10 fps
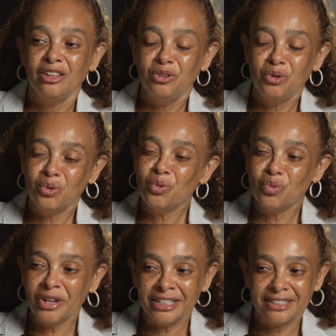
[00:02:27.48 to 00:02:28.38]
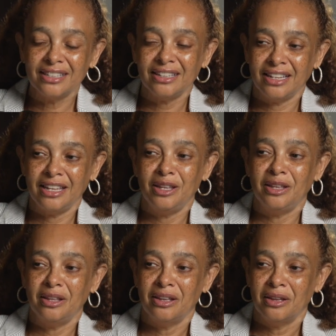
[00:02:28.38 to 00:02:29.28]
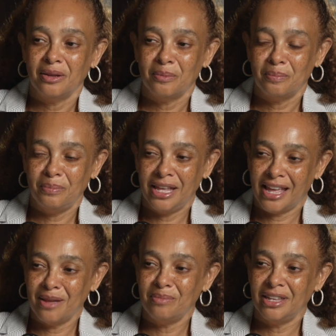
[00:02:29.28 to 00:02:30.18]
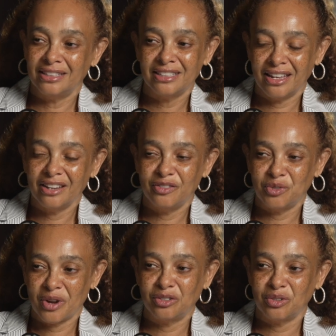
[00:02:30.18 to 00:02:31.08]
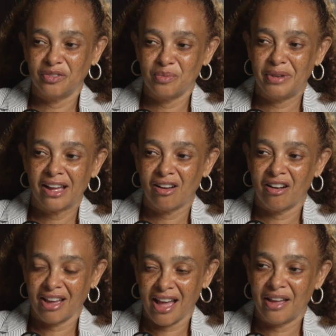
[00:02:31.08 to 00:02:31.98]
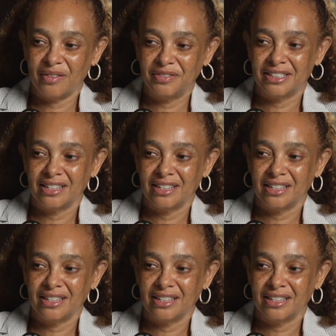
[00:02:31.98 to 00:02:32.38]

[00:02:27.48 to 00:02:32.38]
You recently became the executive director of the Black Archives.